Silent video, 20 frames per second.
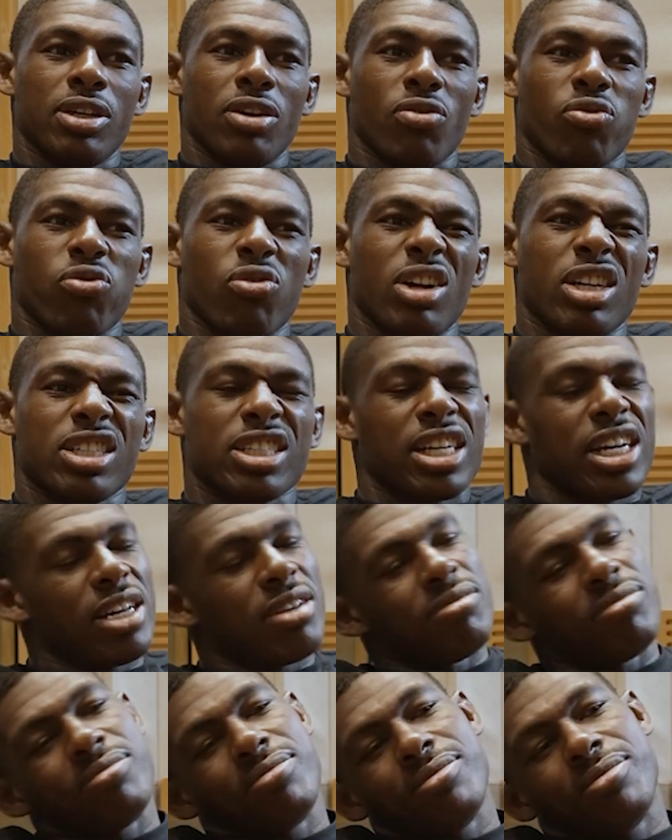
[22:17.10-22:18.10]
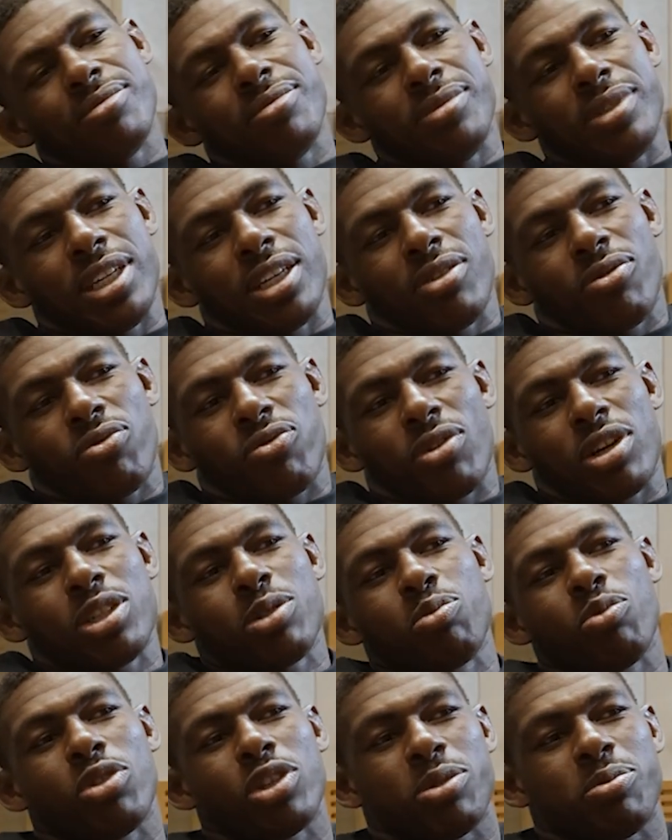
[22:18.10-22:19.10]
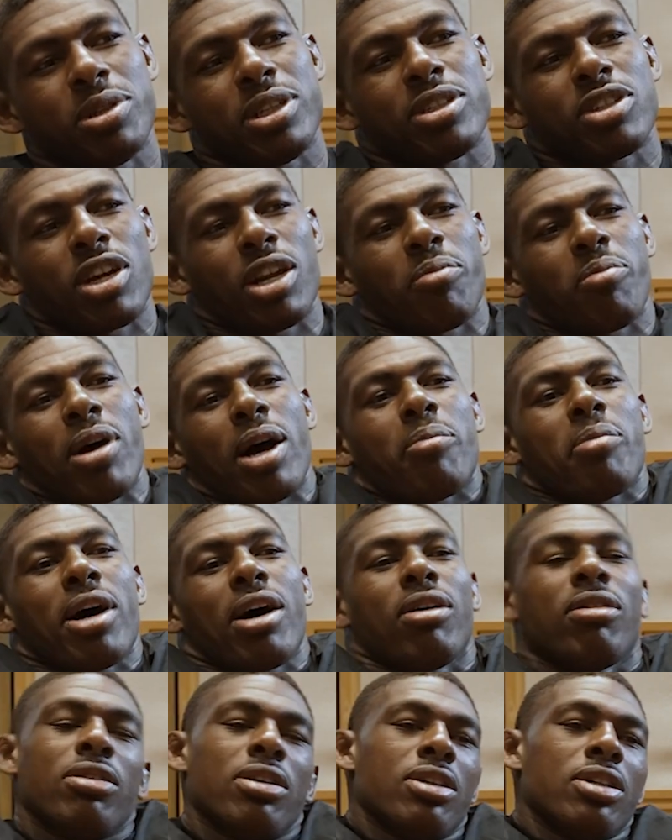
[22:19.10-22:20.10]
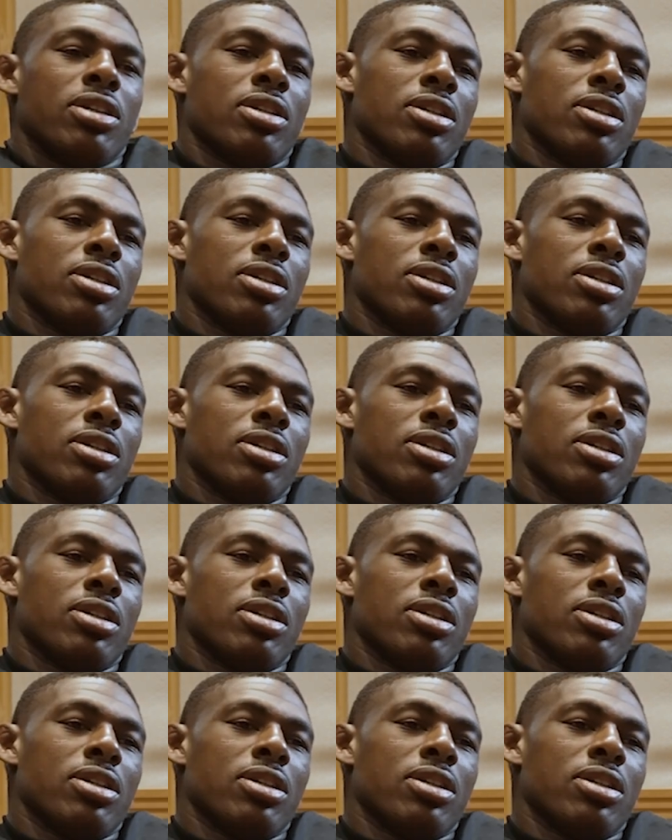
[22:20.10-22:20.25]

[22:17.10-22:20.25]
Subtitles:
He a French cat. Yeah, them French boys been trying to pop out.